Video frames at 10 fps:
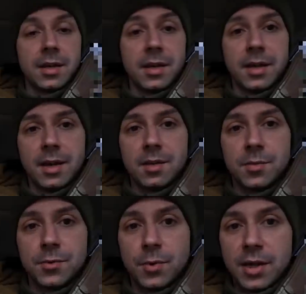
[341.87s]
He
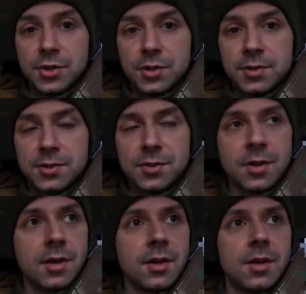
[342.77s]
helped Russians
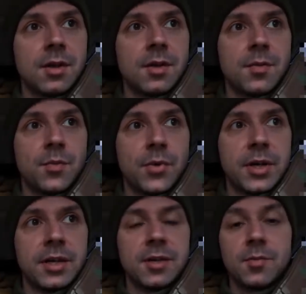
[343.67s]

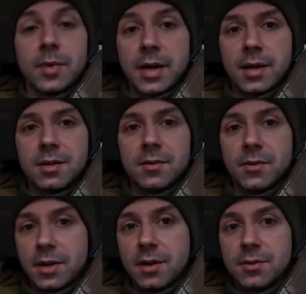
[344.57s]
bring back
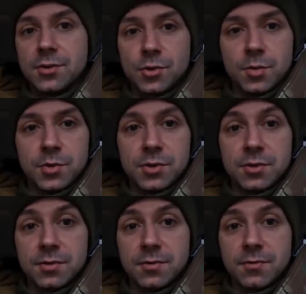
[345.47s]
their troops
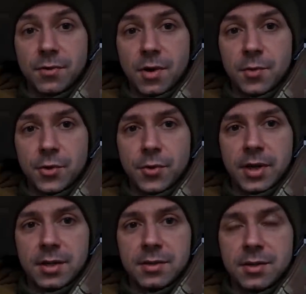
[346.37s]
from
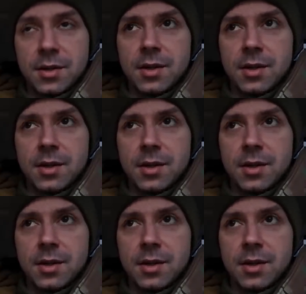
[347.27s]
Ukraine,